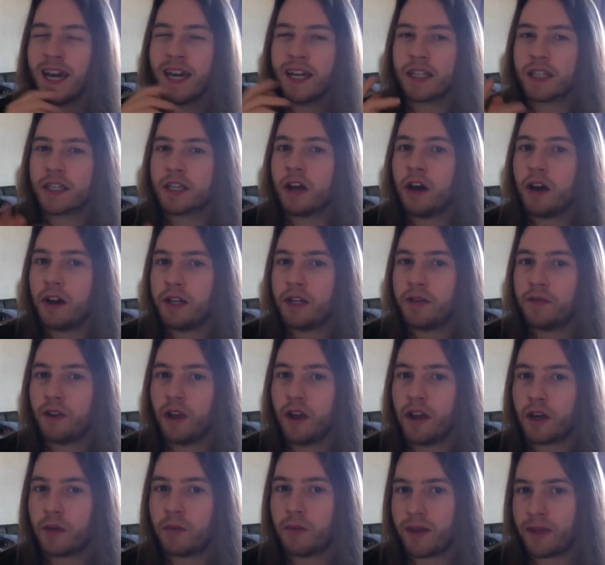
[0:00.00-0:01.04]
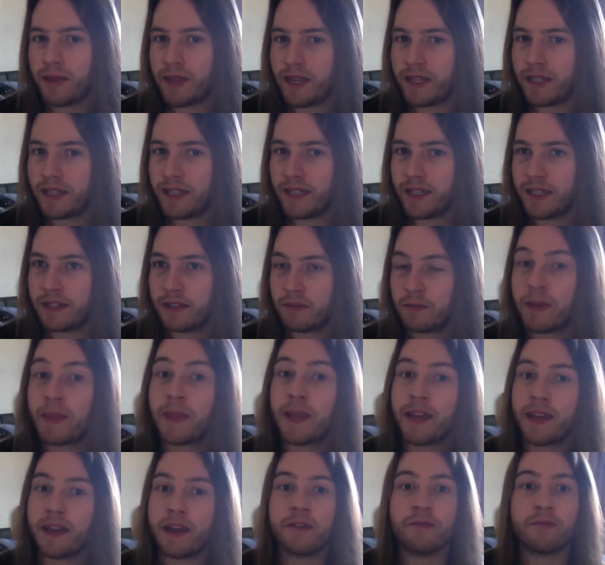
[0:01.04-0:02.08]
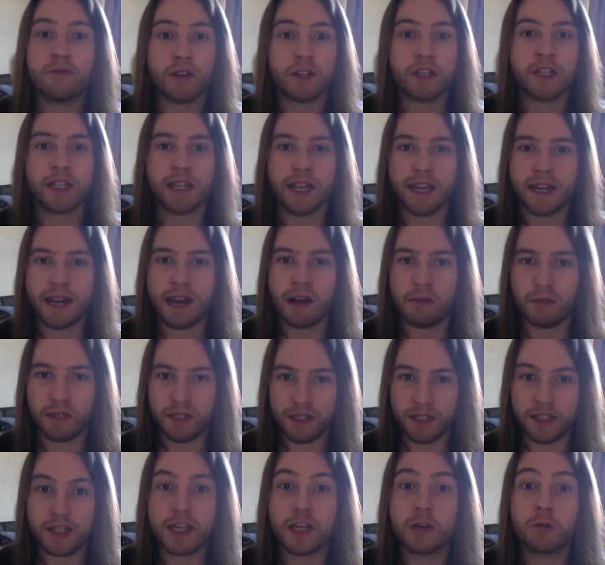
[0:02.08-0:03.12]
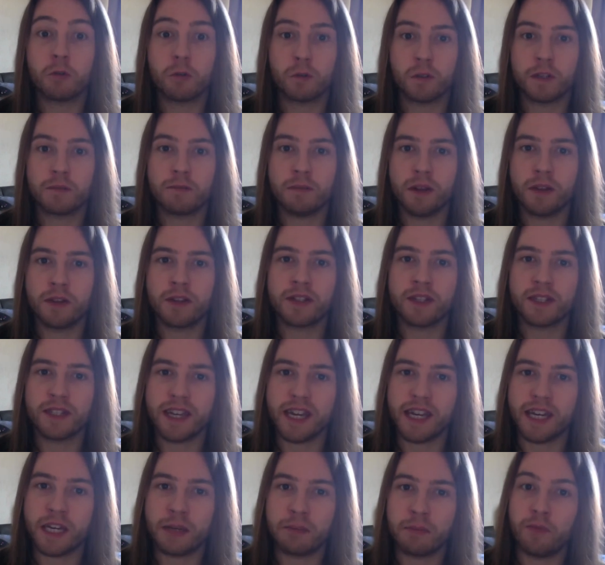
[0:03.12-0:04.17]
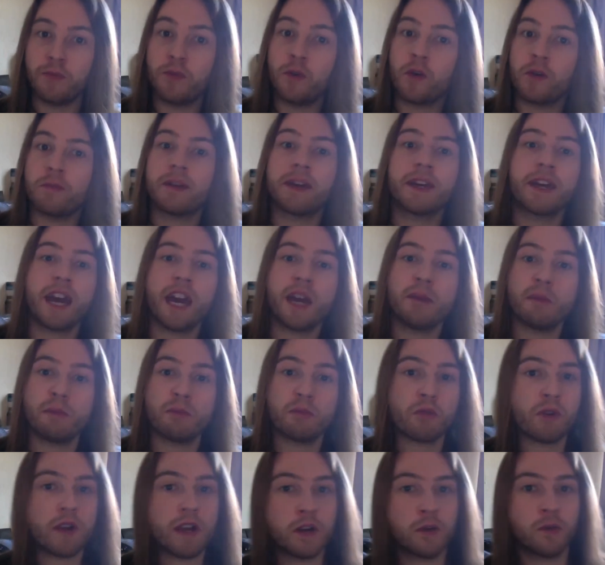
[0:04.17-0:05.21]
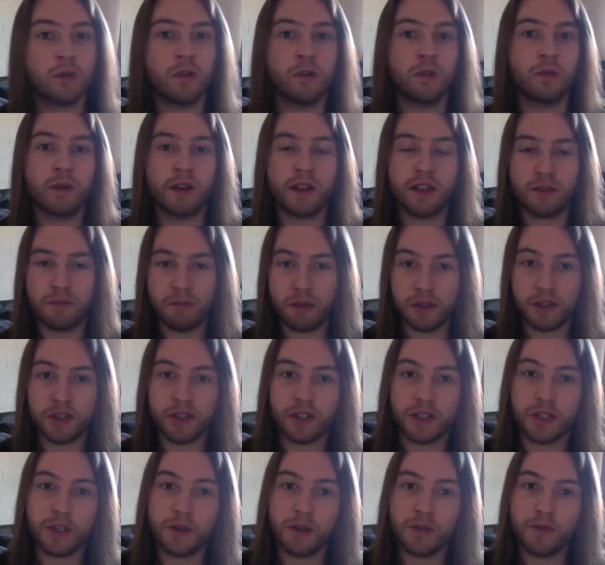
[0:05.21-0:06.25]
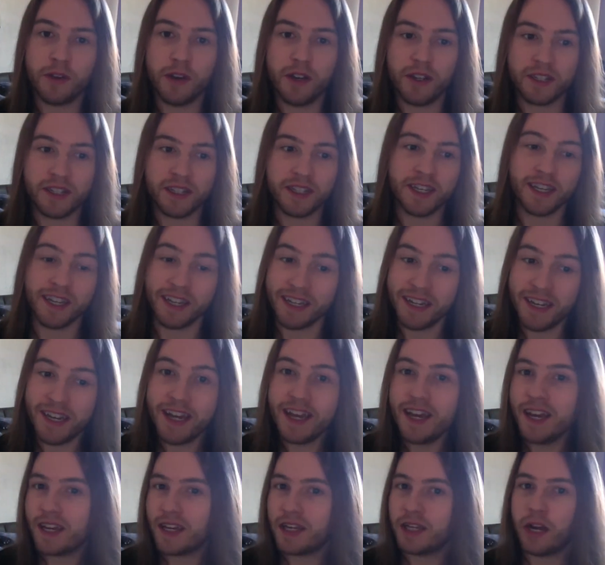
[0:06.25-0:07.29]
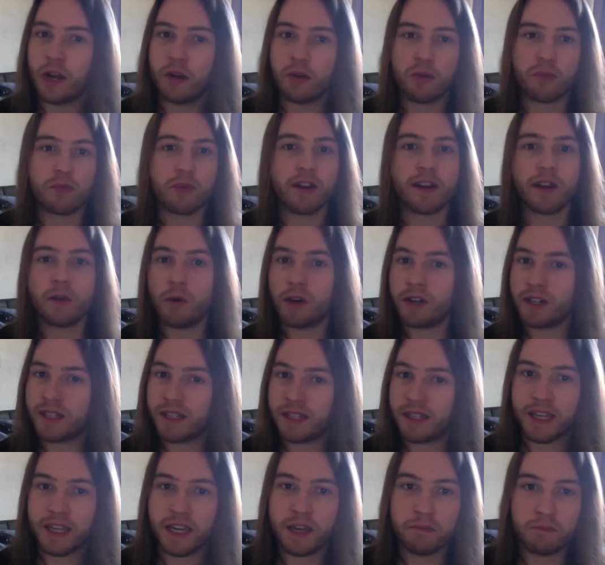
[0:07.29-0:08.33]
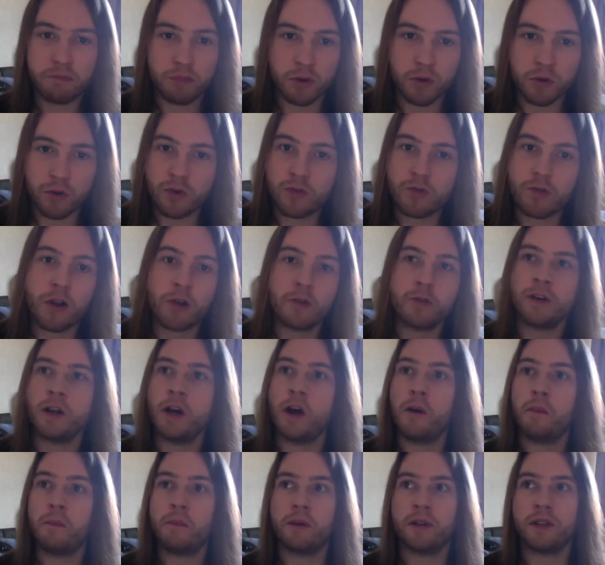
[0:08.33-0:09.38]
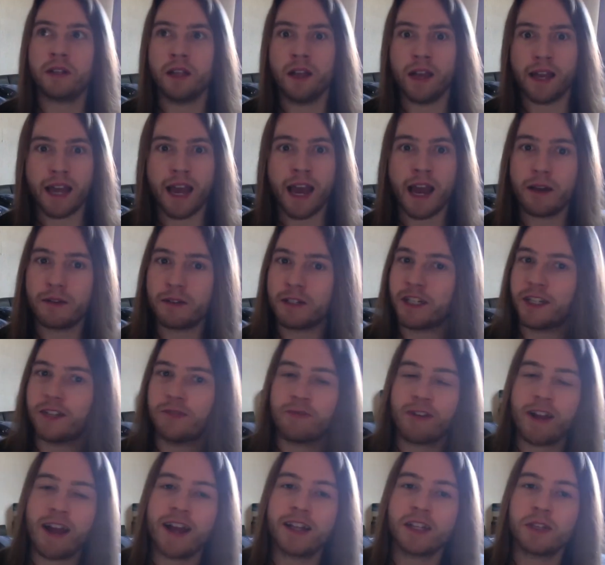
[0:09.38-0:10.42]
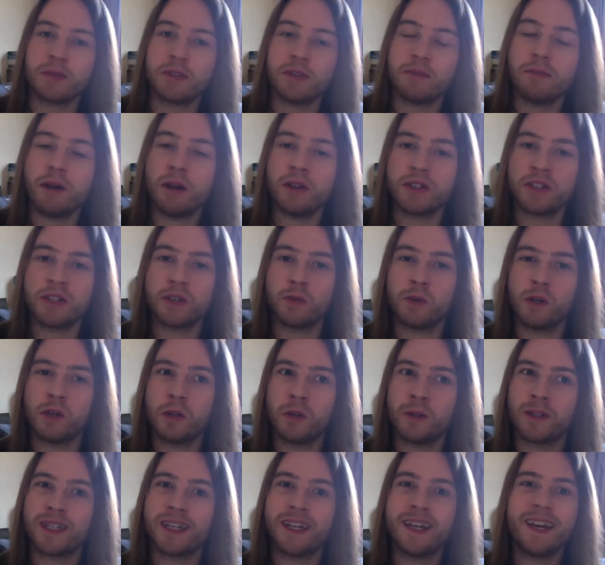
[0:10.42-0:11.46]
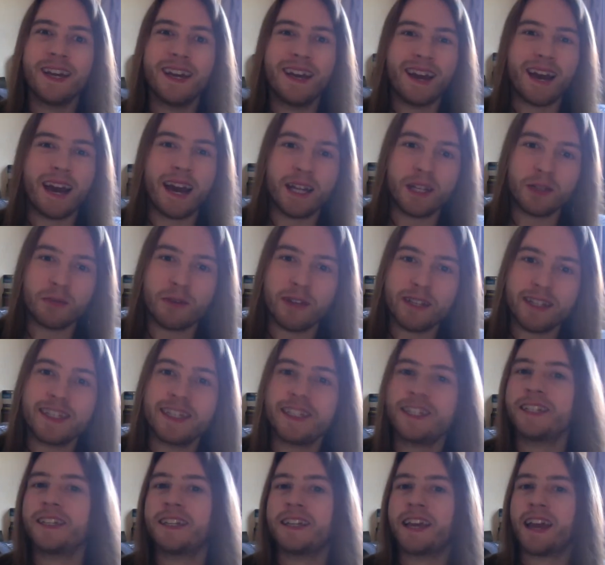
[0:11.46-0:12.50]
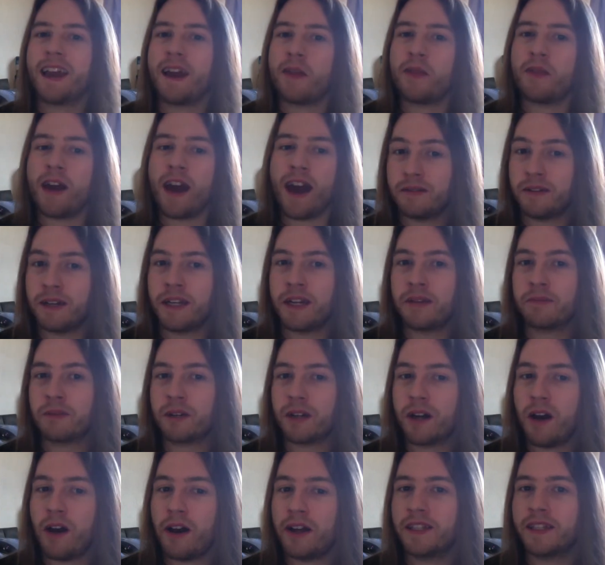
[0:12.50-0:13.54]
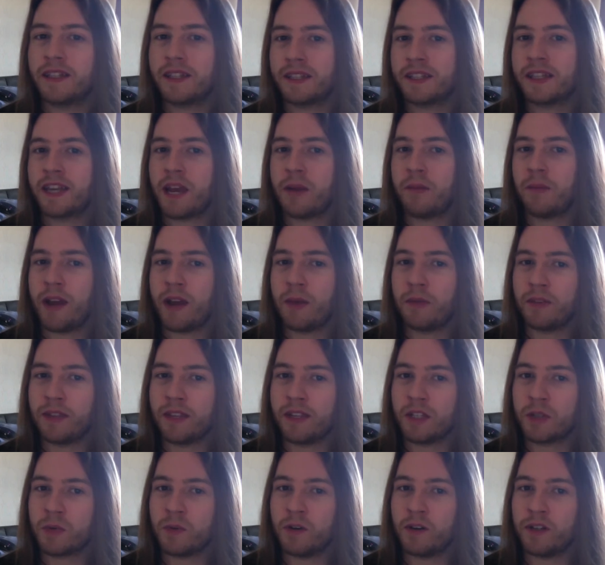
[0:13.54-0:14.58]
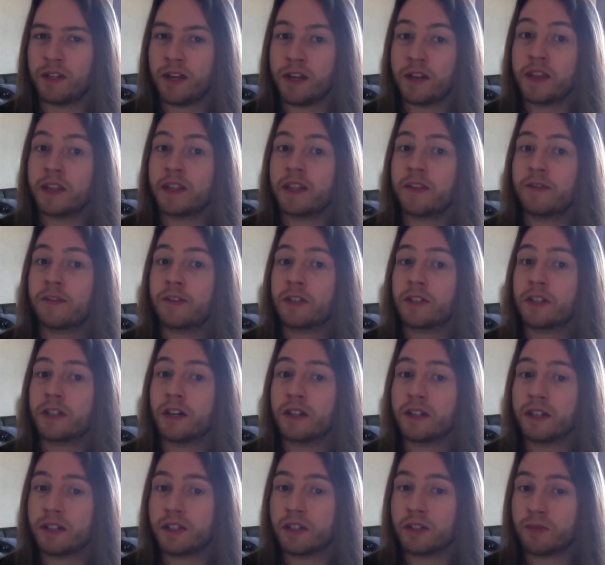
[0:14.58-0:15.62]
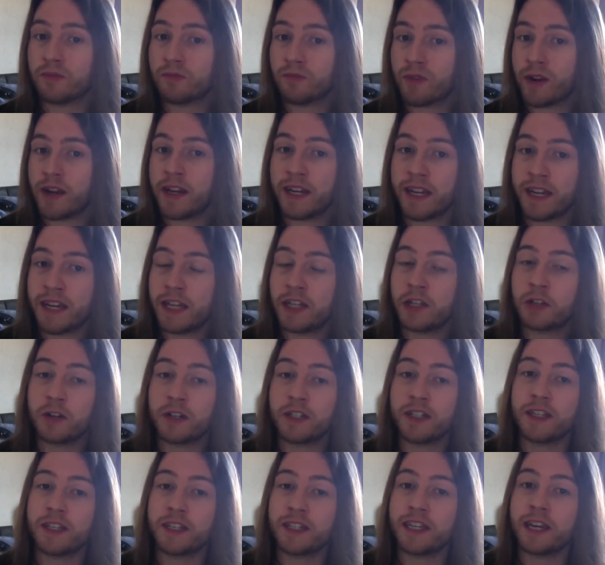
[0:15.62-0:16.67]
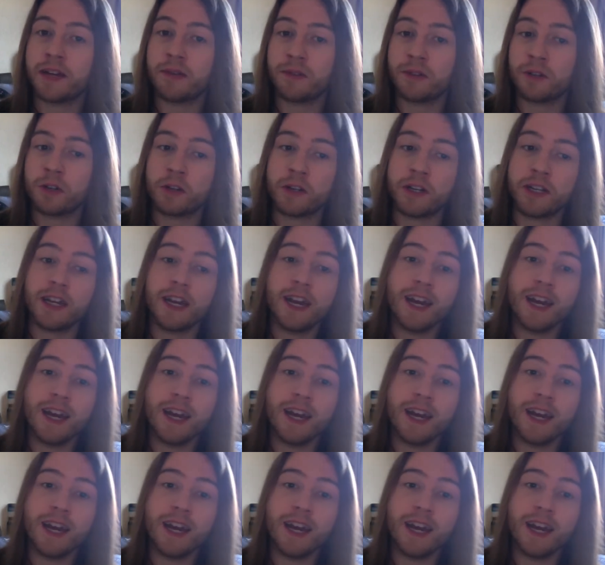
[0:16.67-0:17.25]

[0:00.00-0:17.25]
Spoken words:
It's kind of like when they originally announced a sequel to Monsters, Inc. before it became a prequel with Monsters University. You know, we really wanted to Boo grown up and like how she'd react with the monster world, and we didn't get that. And I'm kind of the same way with this one. I think they could have gone in some really interesting territory